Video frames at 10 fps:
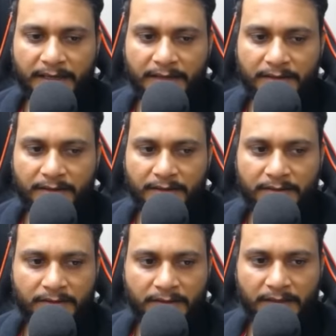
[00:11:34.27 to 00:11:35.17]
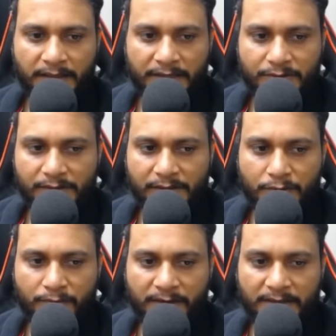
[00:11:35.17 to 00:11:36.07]
and actually
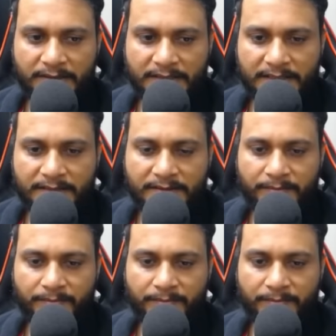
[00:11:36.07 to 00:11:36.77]
to find the size.